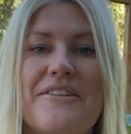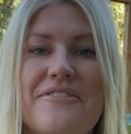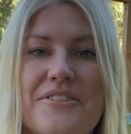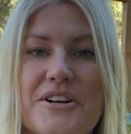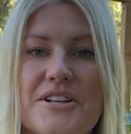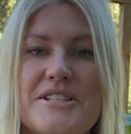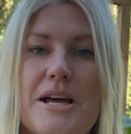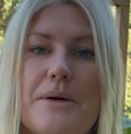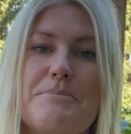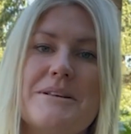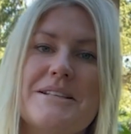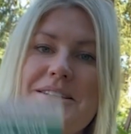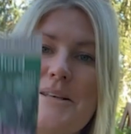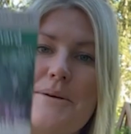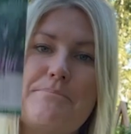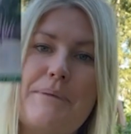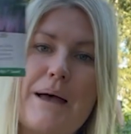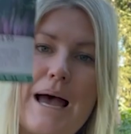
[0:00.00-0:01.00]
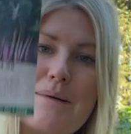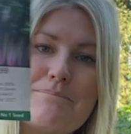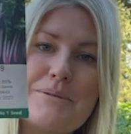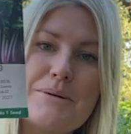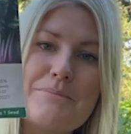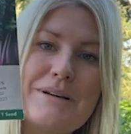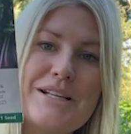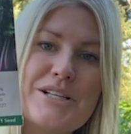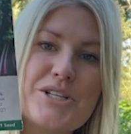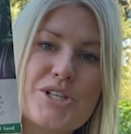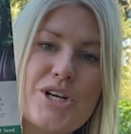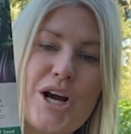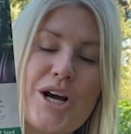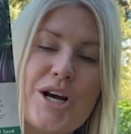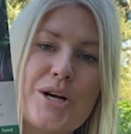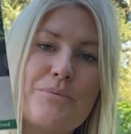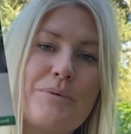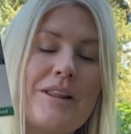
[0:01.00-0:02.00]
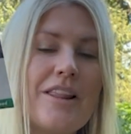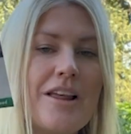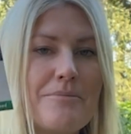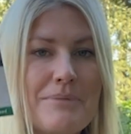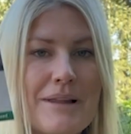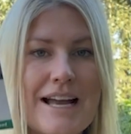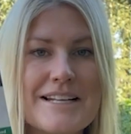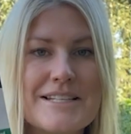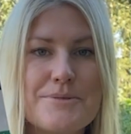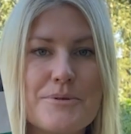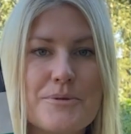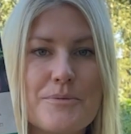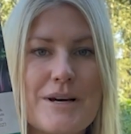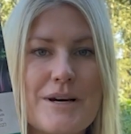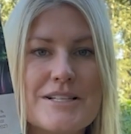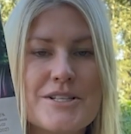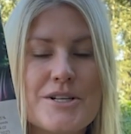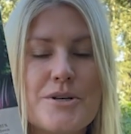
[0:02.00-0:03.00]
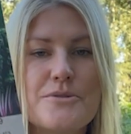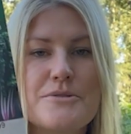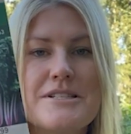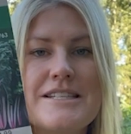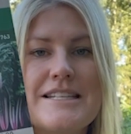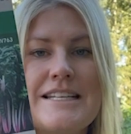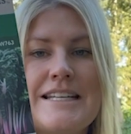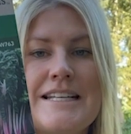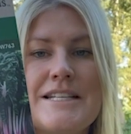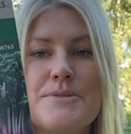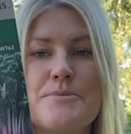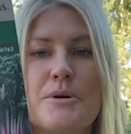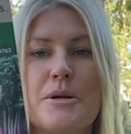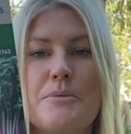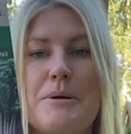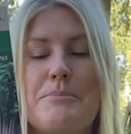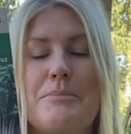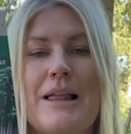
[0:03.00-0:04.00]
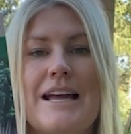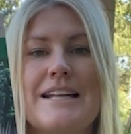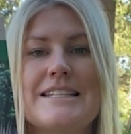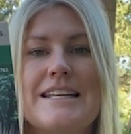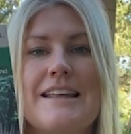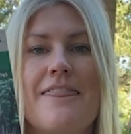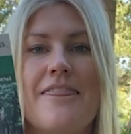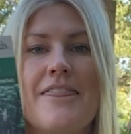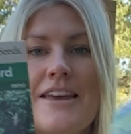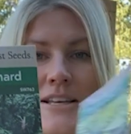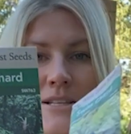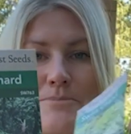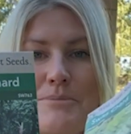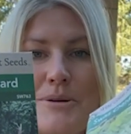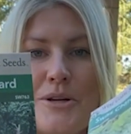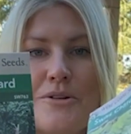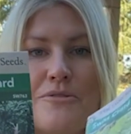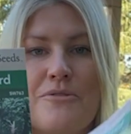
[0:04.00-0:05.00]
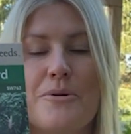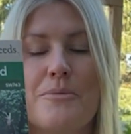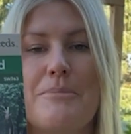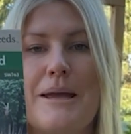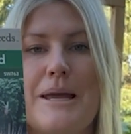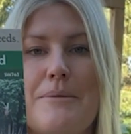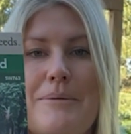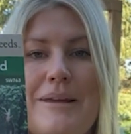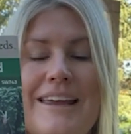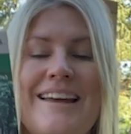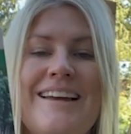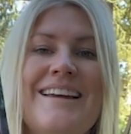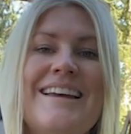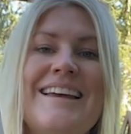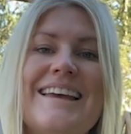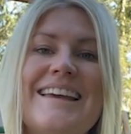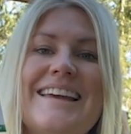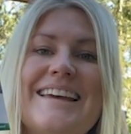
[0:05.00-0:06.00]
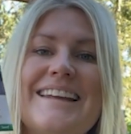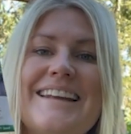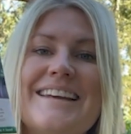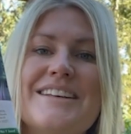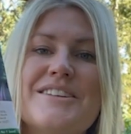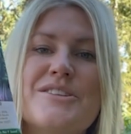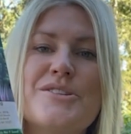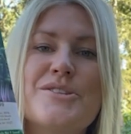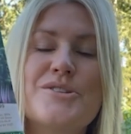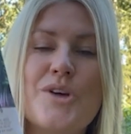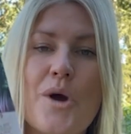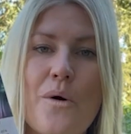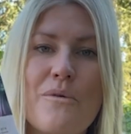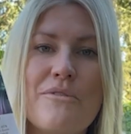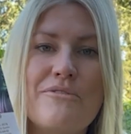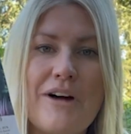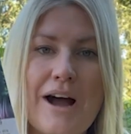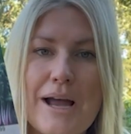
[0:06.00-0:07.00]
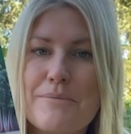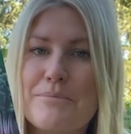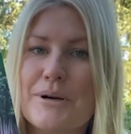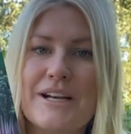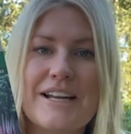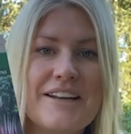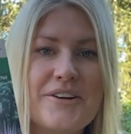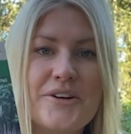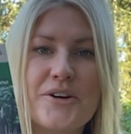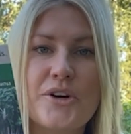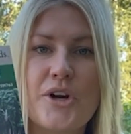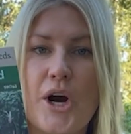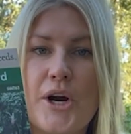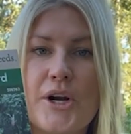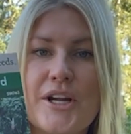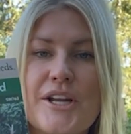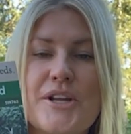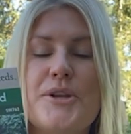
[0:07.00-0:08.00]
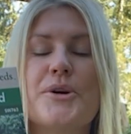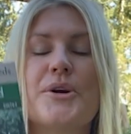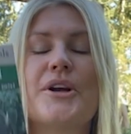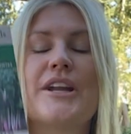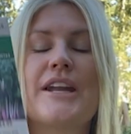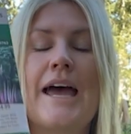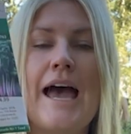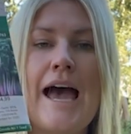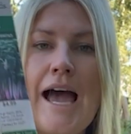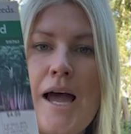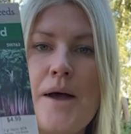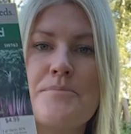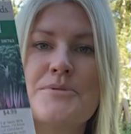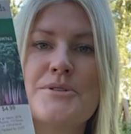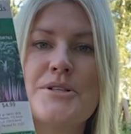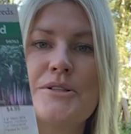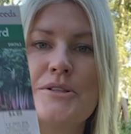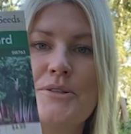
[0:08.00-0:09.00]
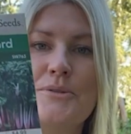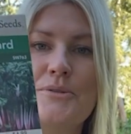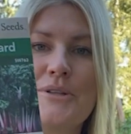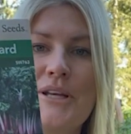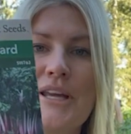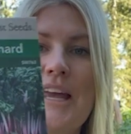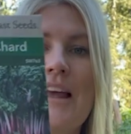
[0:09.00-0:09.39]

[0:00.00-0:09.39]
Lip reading: first up is the peppermint chard. We love planting with West Coast seeds. We're going to be planting this beautiful baby. It is so vibrant in your garden. You're going to absolutely